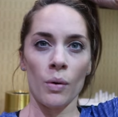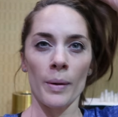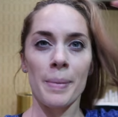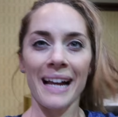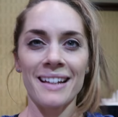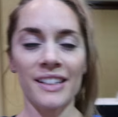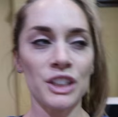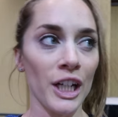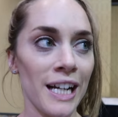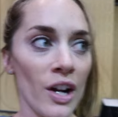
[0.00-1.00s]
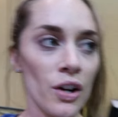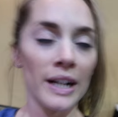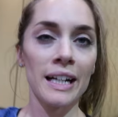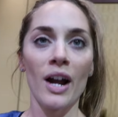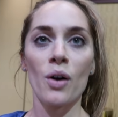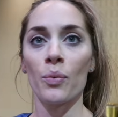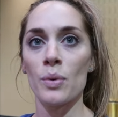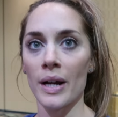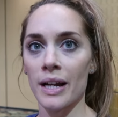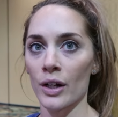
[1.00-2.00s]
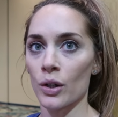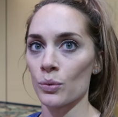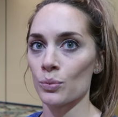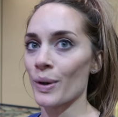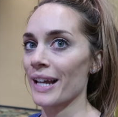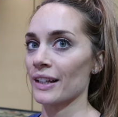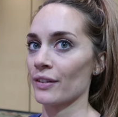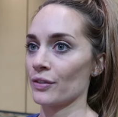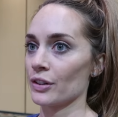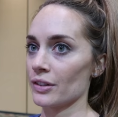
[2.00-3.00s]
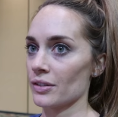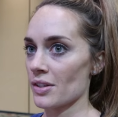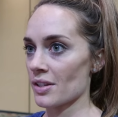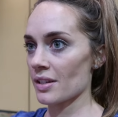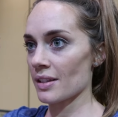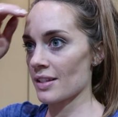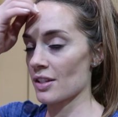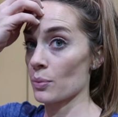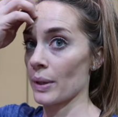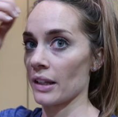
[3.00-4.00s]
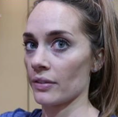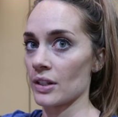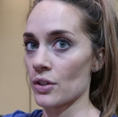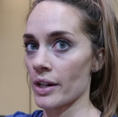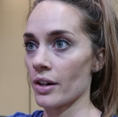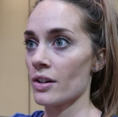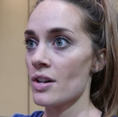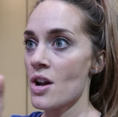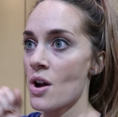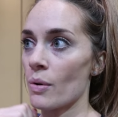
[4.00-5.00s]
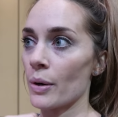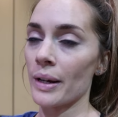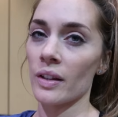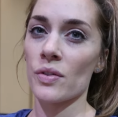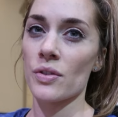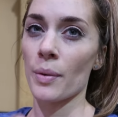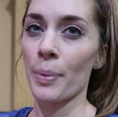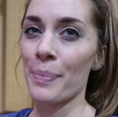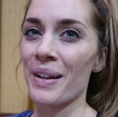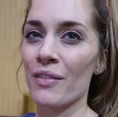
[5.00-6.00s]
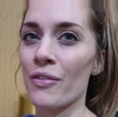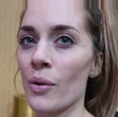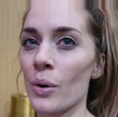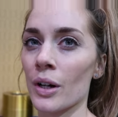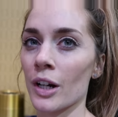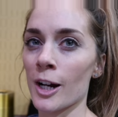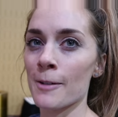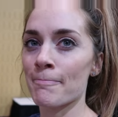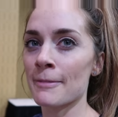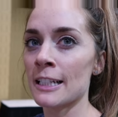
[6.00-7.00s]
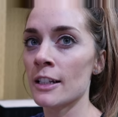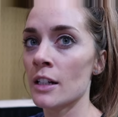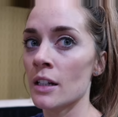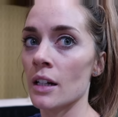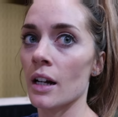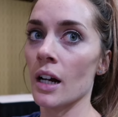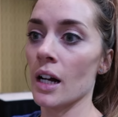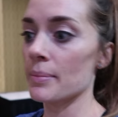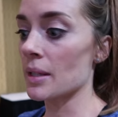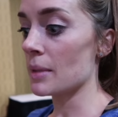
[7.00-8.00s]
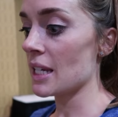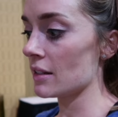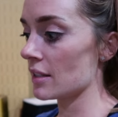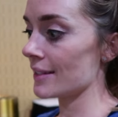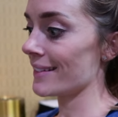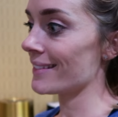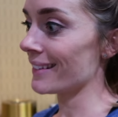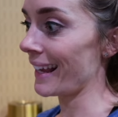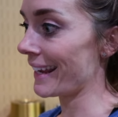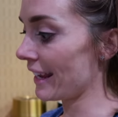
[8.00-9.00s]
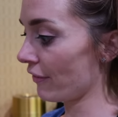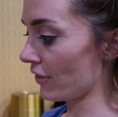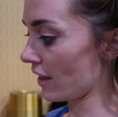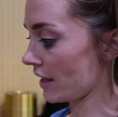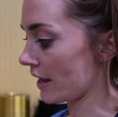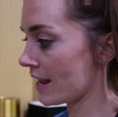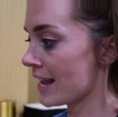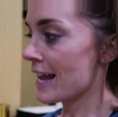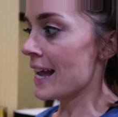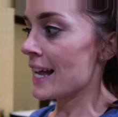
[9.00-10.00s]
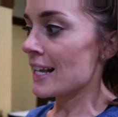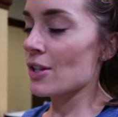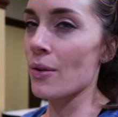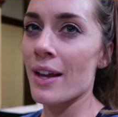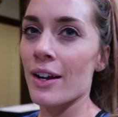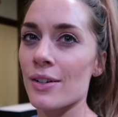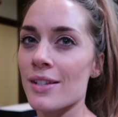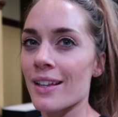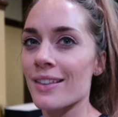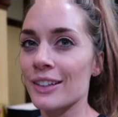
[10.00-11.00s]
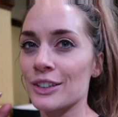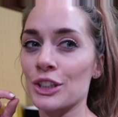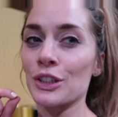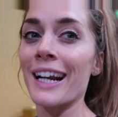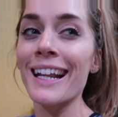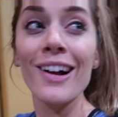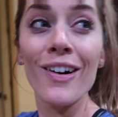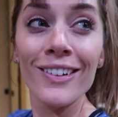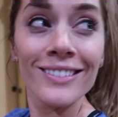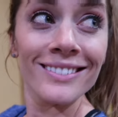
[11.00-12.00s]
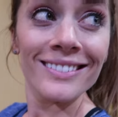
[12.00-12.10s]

We're back in the training hall right now where weightlifters, this is the weightlifting training hall, where weightlifters are prepping for the meet. Like if they, so there's the training hall